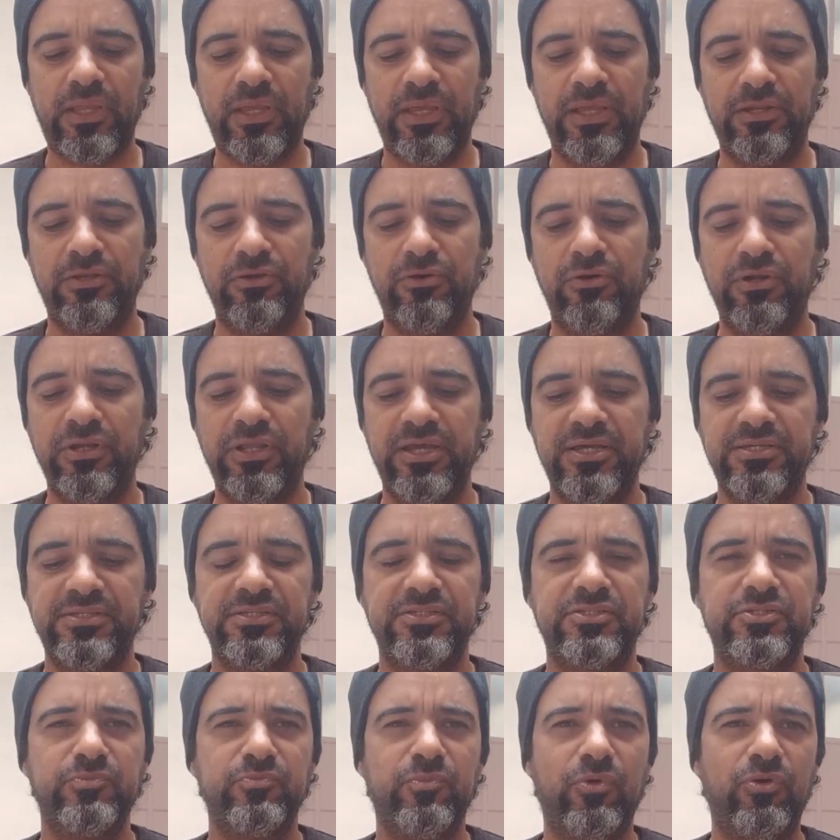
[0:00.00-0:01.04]
And it only has a
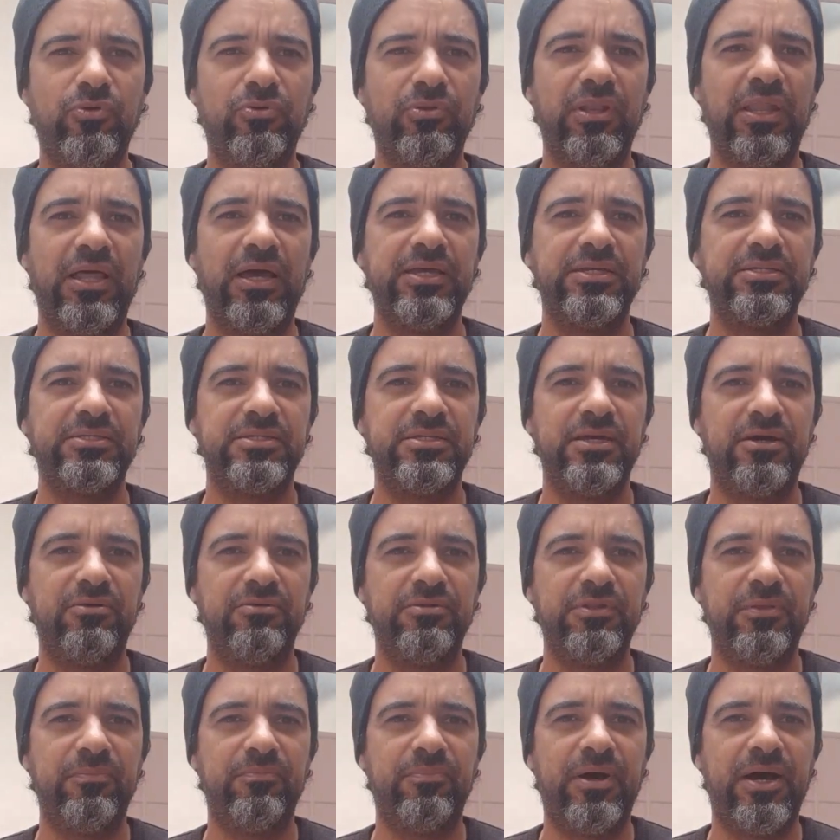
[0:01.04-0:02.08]
small light
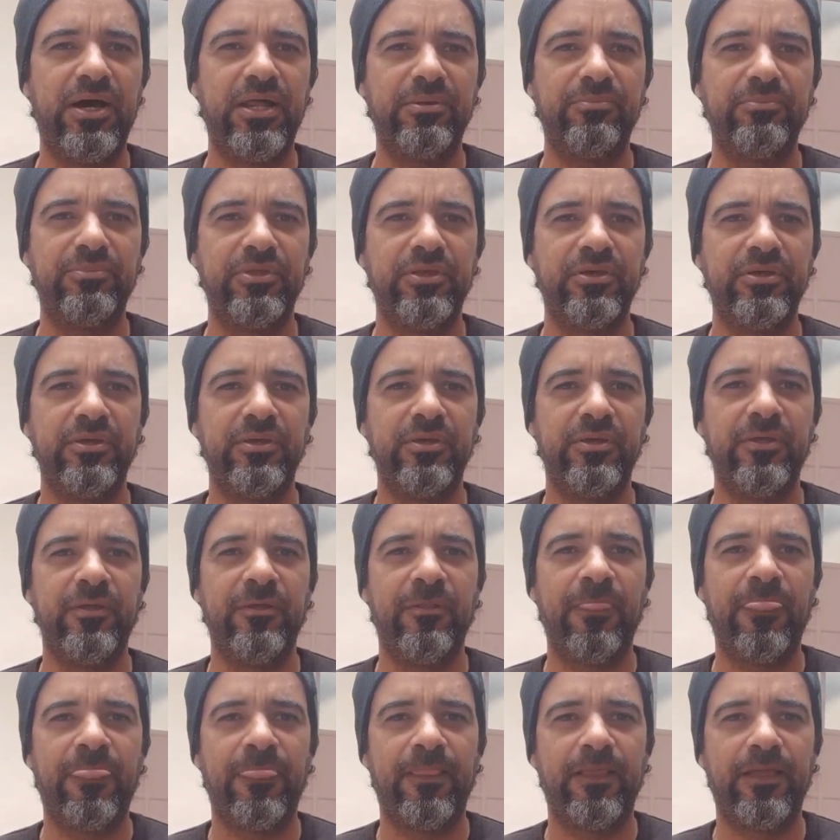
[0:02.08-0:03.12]
down the bottom here,
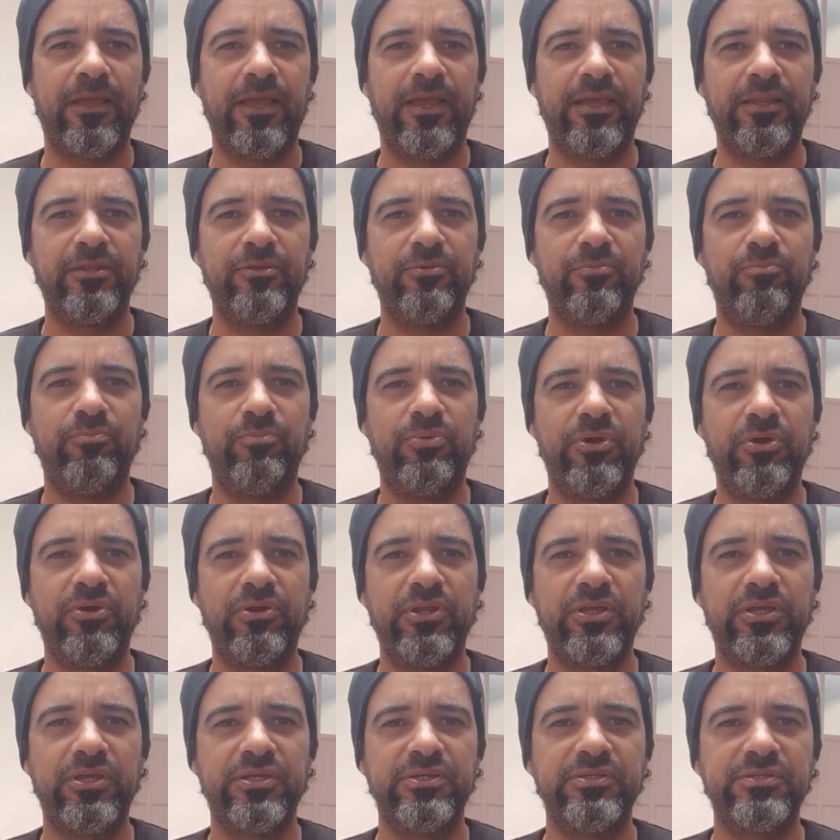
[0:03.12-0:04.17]
and you
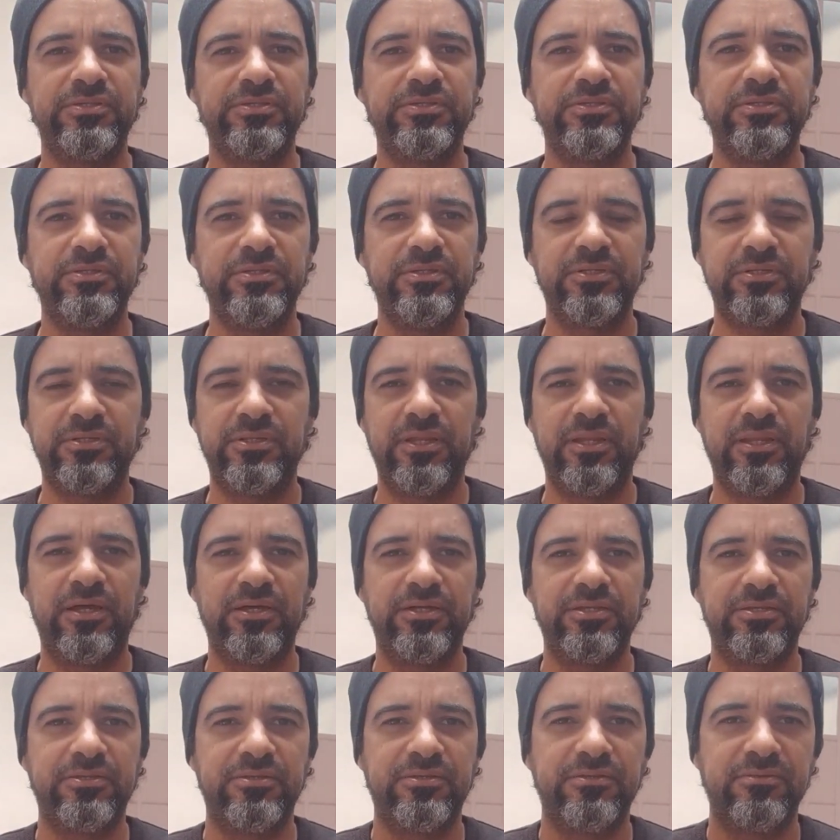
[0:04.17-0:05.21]
barely can see it, the
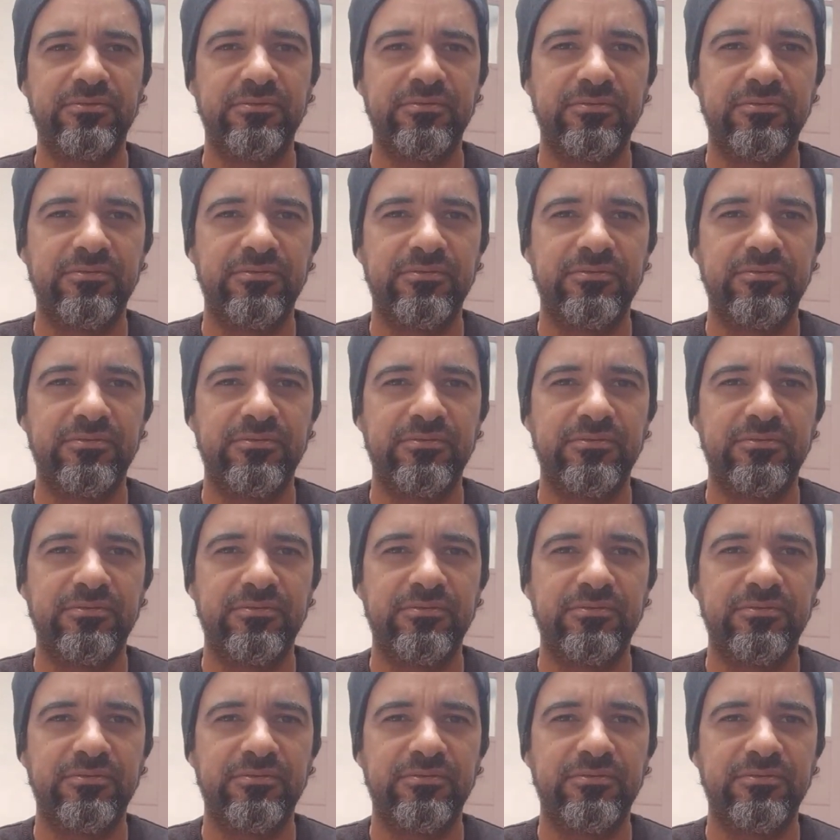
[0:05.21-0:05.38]
light.